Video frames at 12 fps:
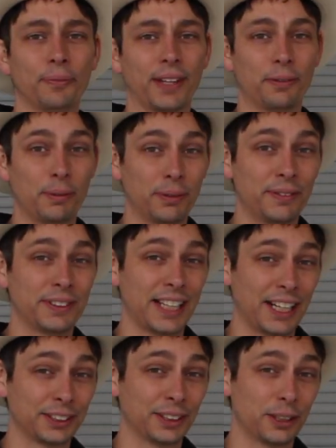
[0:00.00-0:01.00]
and we believe it's
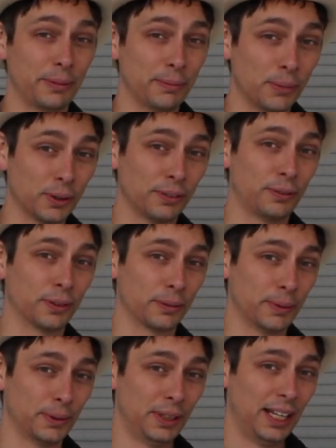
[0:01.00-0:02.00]
actually going to be more
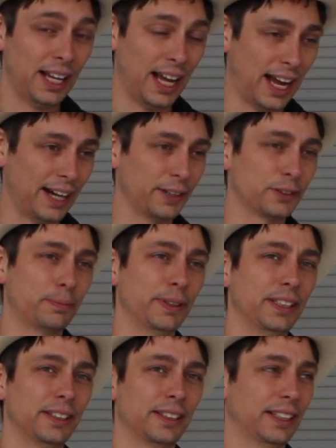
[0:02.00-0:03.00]
affordable, higher
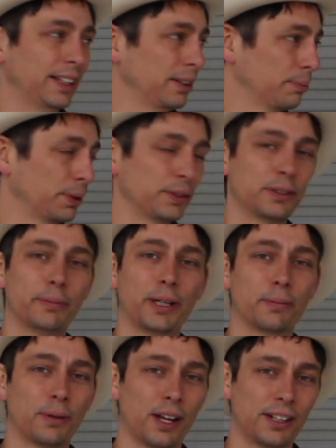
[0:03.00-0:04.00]
speed, and produce a
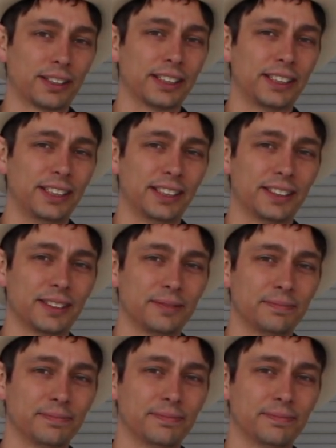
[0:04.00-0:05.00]
better product at the end.
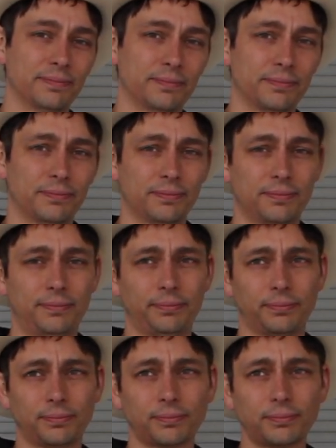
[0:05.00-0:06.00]
How
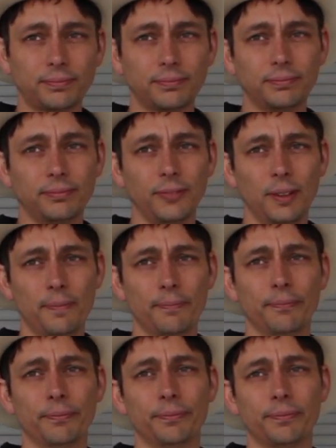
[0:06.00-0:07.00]
perfectly flat do the
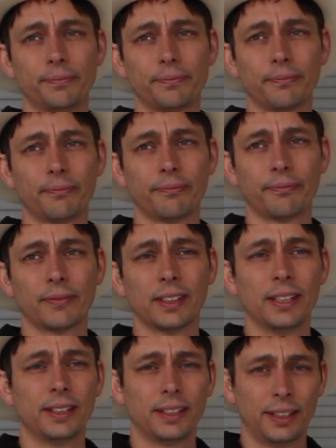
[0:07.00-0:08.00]
tracks need to be
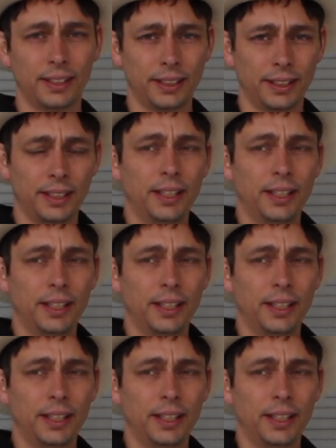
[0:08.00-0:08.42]
along the length?